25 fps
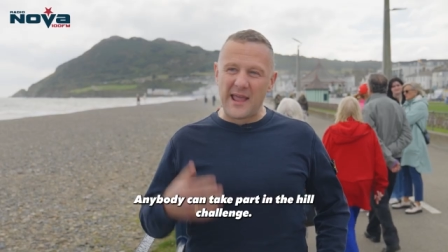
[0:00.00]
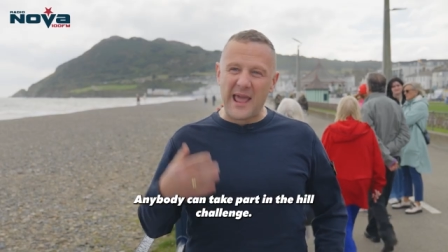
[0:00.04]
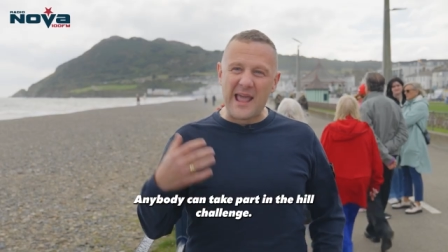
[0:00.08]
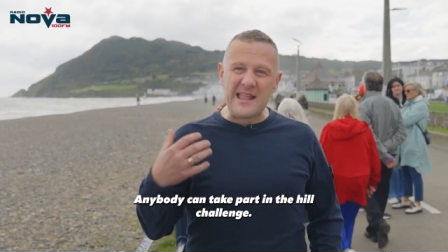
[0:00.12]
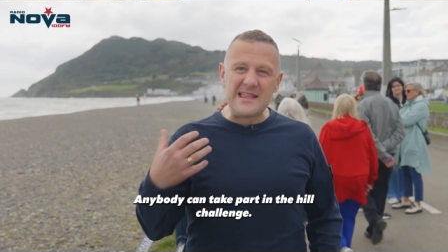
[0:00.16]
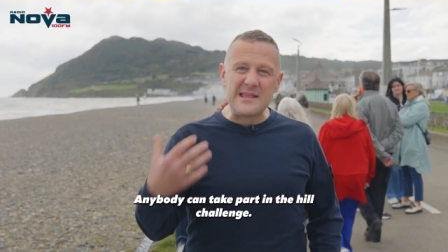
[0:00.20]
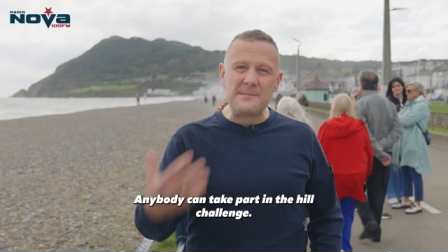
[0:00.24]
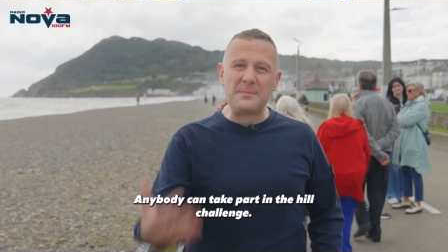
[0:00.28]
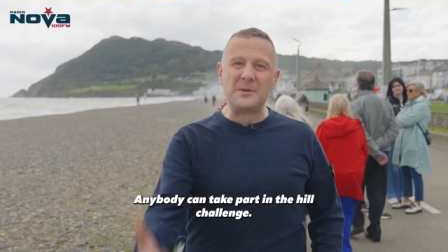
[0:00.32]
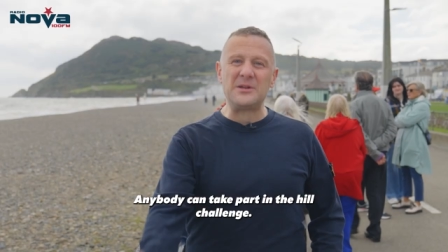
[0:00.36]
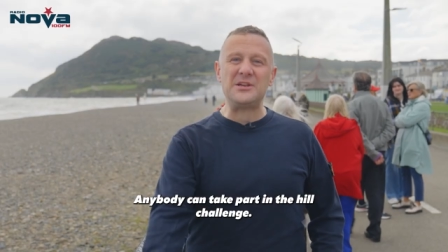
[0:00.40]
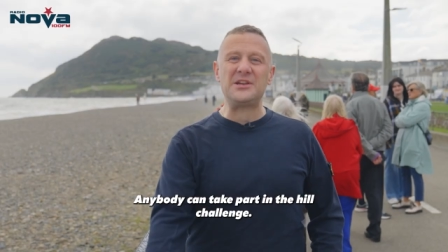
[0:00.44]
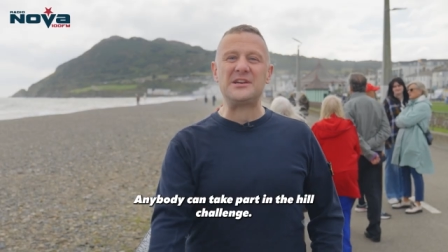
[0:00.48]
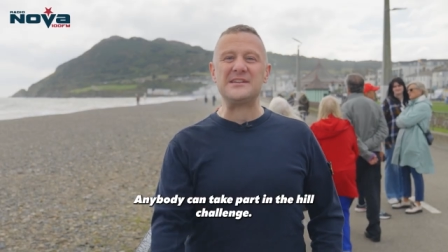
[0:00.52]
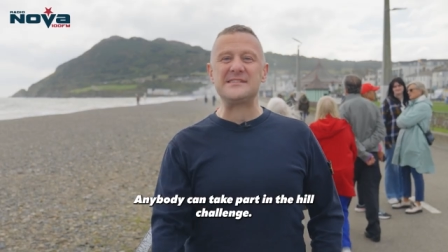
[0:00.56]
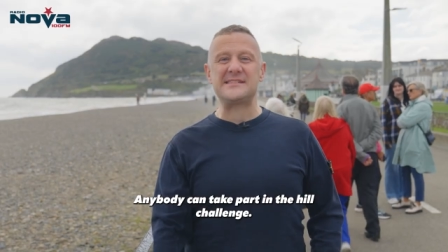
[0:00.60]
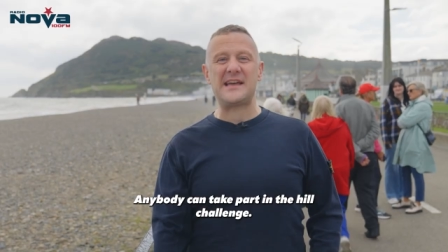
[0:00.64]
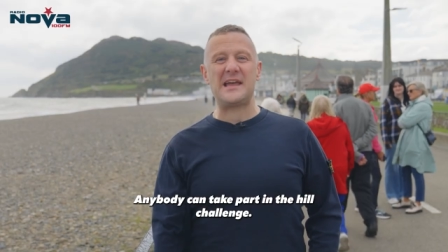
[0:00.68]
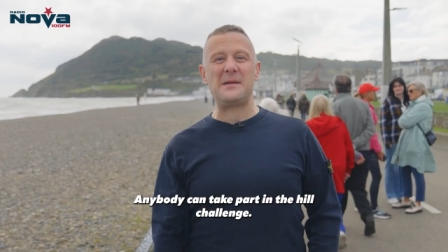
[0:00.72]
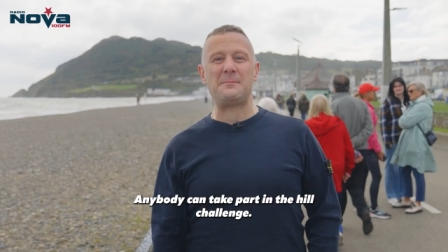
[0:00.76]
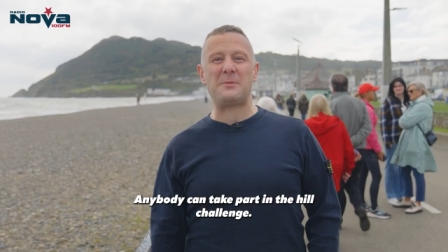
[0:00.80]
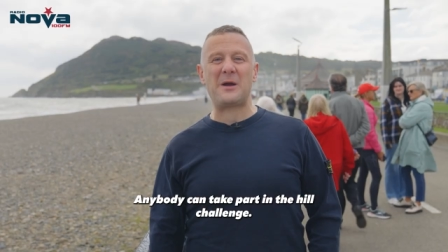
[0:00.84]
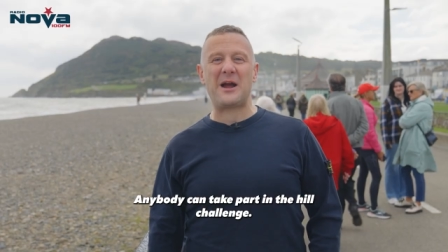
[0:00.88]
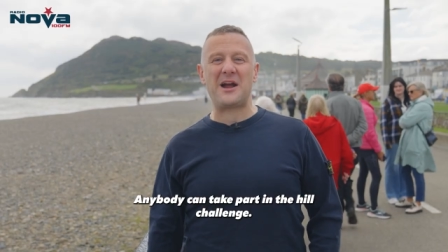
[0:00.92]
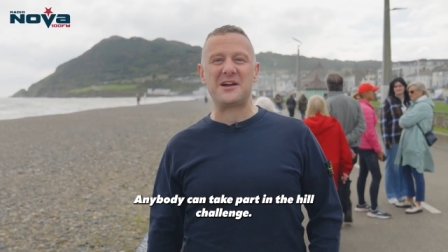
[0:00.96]
Anybody can
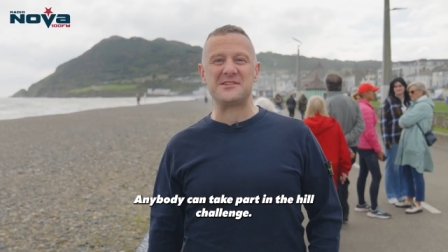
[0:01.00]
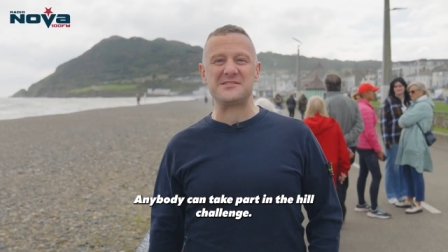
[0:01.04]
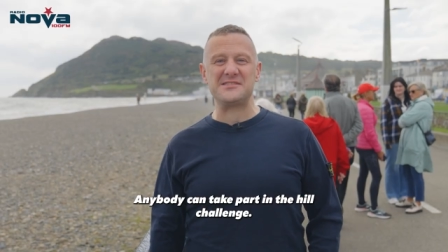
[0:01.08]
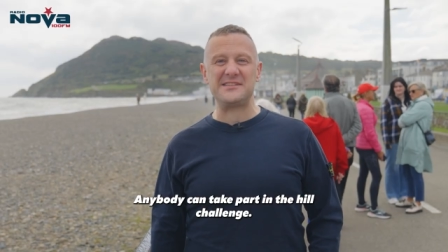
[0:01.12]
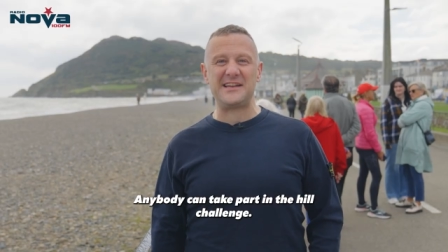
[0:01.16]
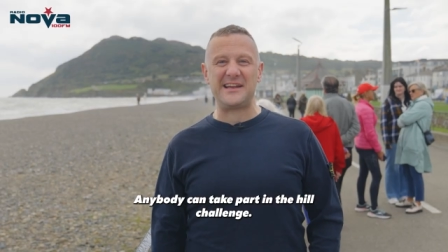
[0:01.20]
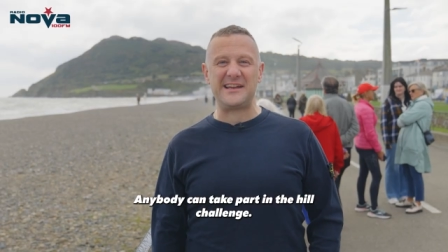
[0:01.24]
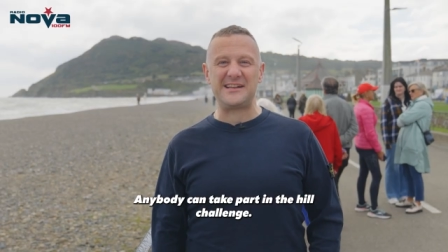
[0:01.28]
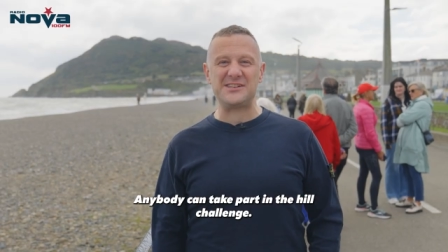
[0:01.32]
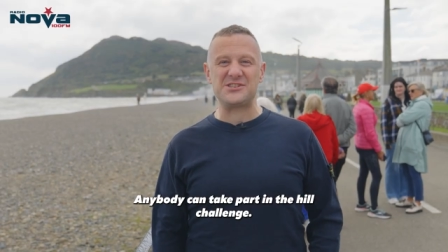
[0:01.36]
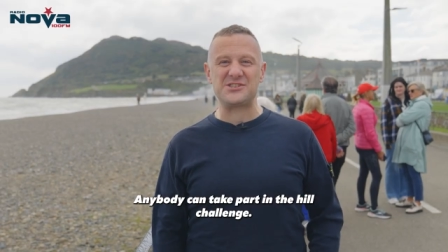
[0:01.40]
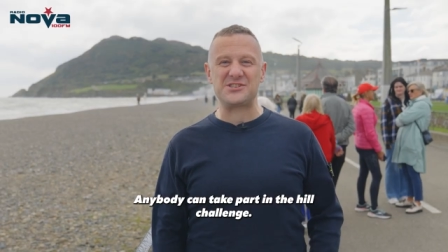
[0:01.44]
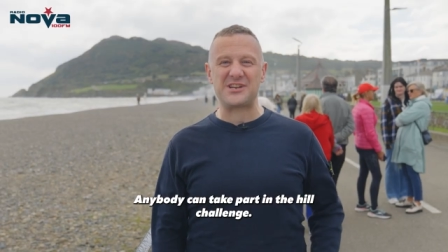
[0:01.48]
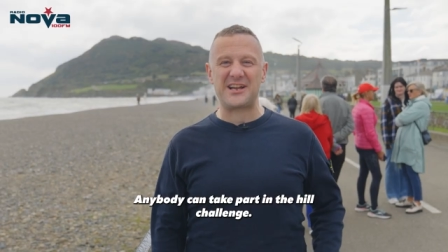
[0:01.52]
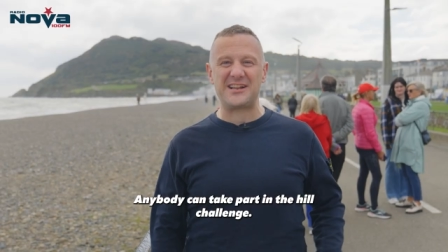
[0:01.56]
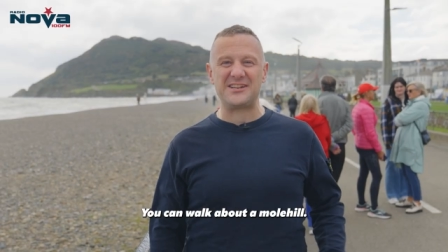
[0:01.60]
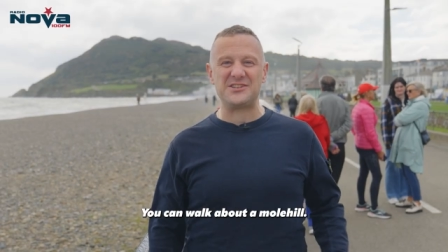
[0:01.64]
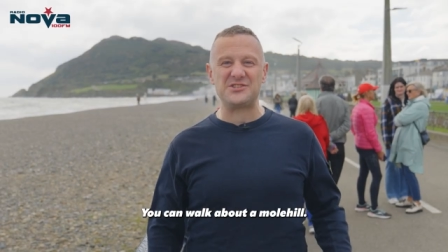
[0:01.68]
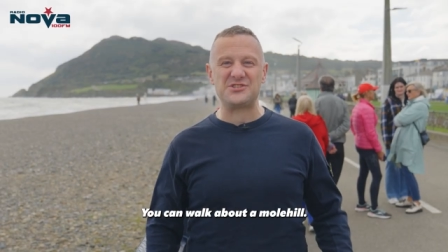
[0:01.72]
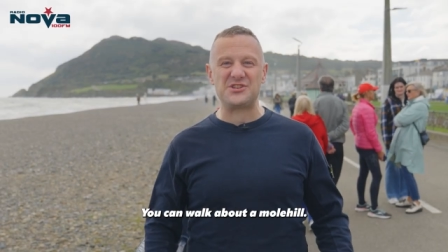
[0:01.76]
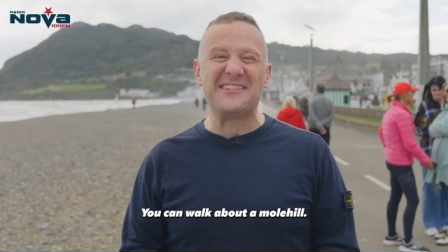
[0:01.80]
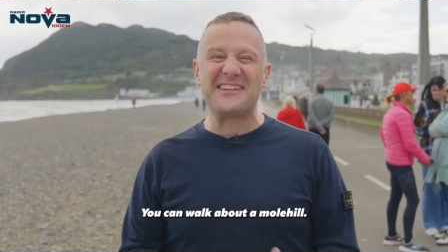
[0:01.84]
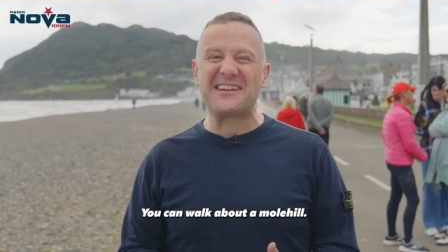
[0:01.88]
take part in the hill challenge.